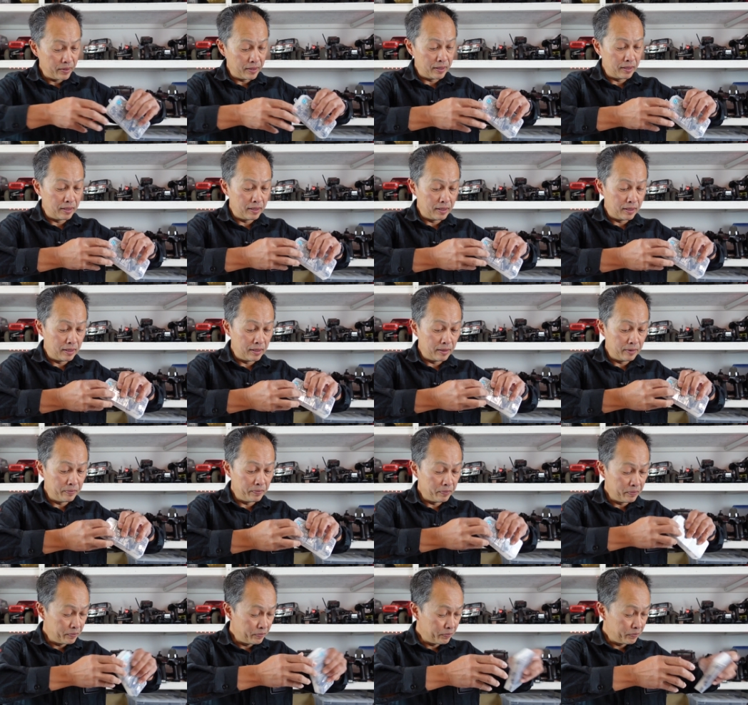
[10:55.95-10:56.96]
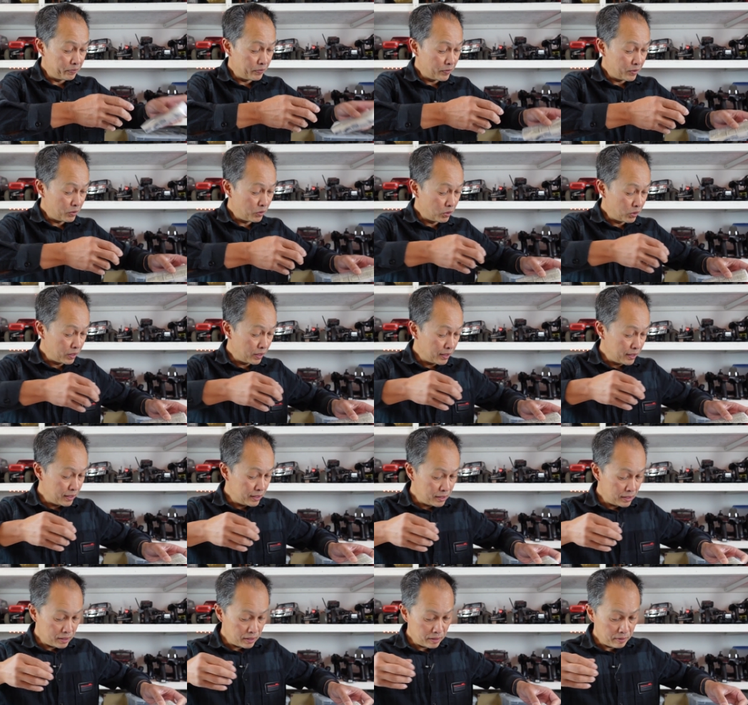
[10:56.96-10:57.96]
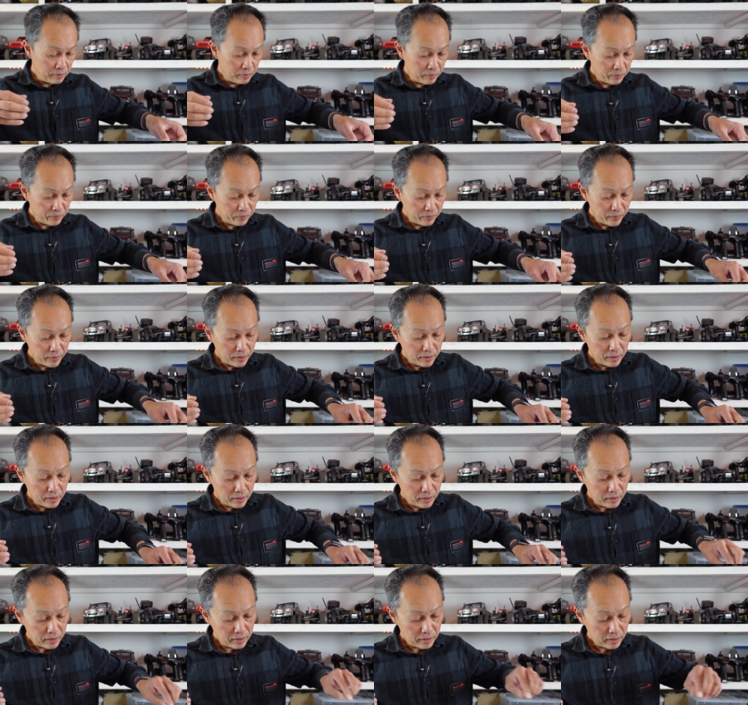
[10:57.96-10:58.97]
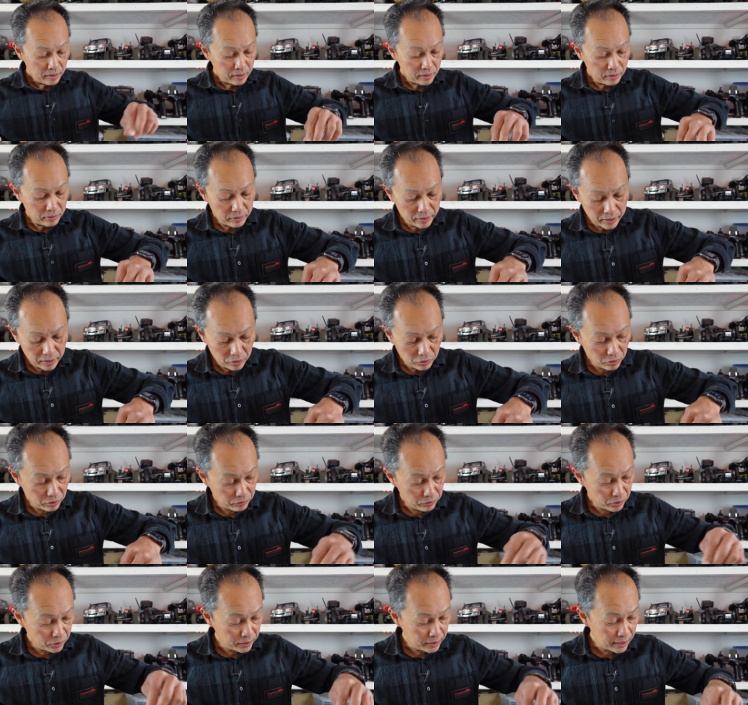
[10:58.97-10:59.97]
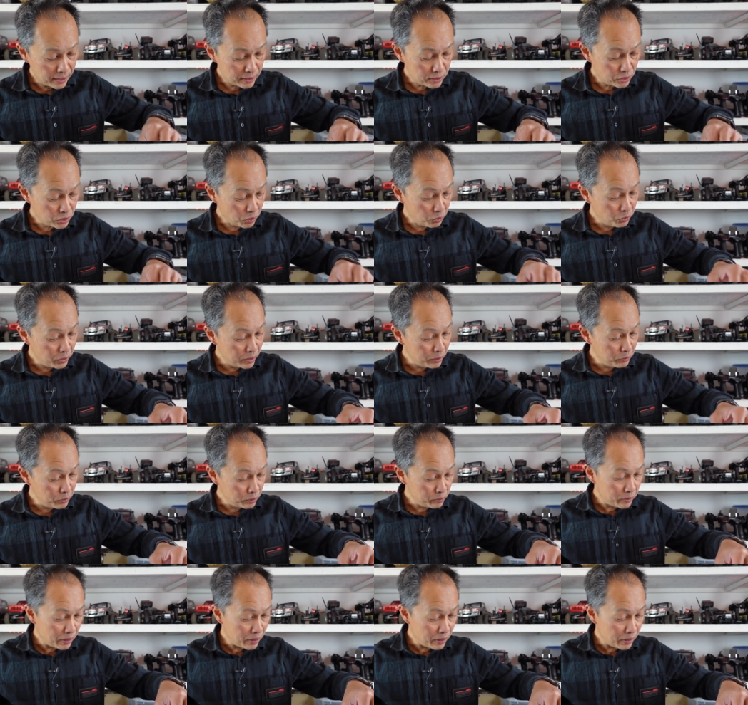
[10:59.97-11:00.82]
uh, organized, ready to avoid that. So we will